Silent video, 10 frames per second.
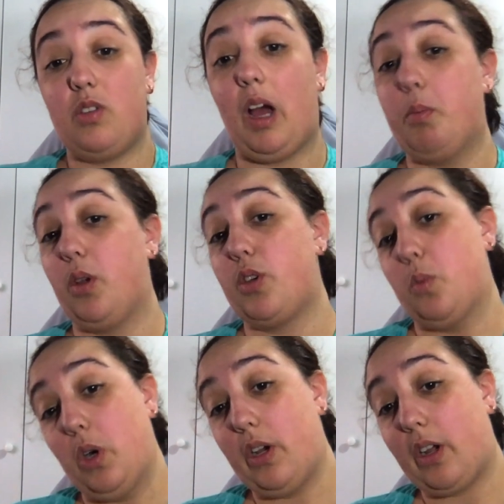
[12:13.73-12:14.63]
You upload your
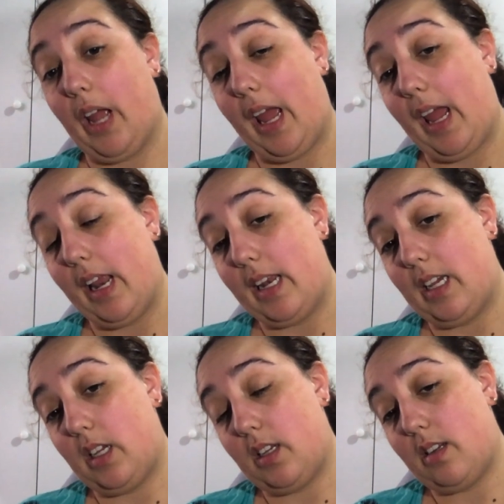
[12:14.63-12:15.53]
work and
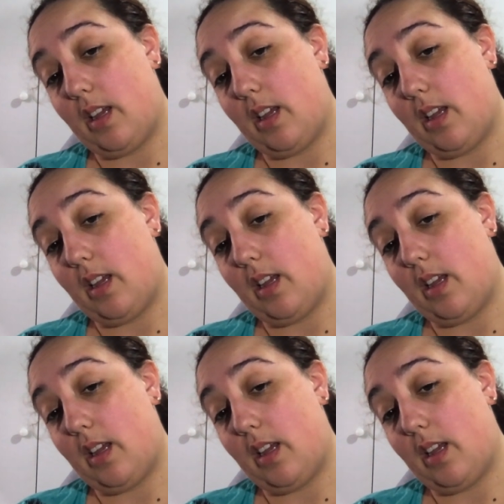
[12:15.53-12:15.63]
it